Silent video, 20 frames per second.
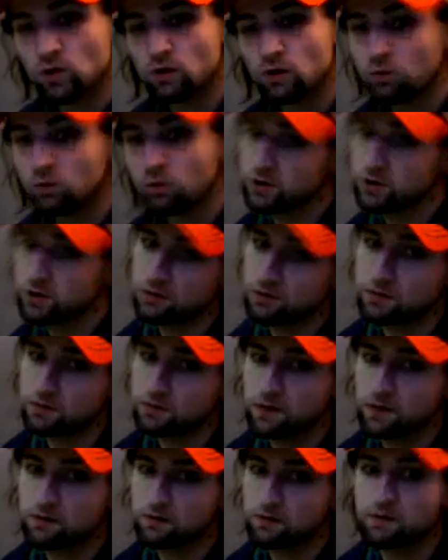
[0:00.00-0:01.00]
what's your
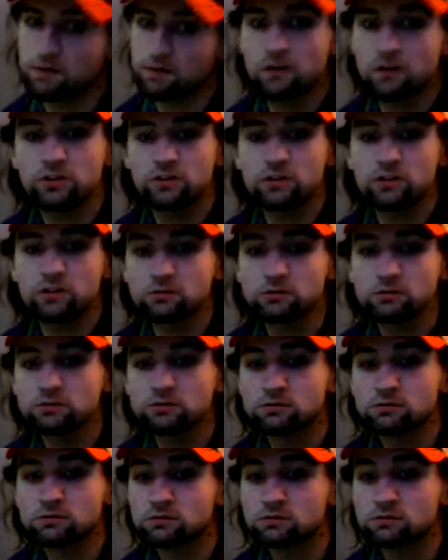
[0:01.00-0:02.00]
favorite function?
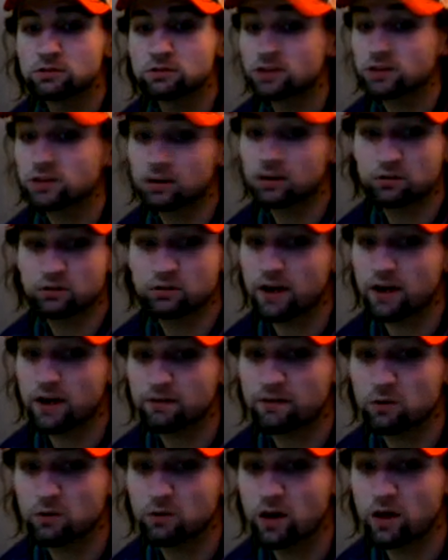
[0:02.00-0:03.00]
Just like
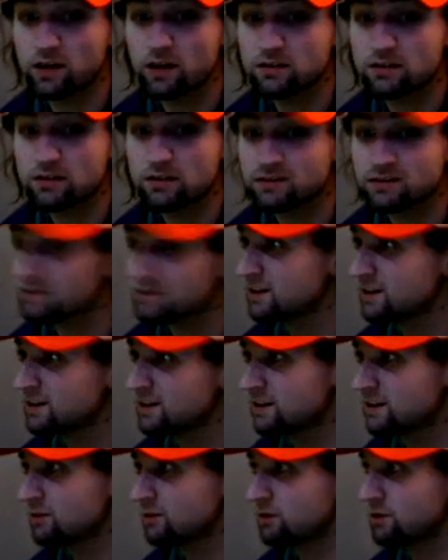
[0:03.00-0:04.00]
graphing wise,
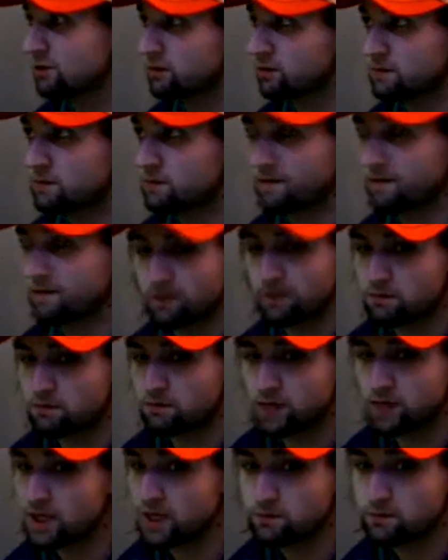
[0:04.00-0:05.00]
whether it be for the
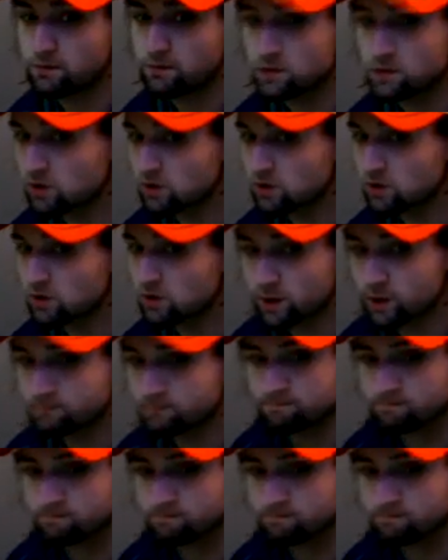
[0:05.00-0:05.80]
memes or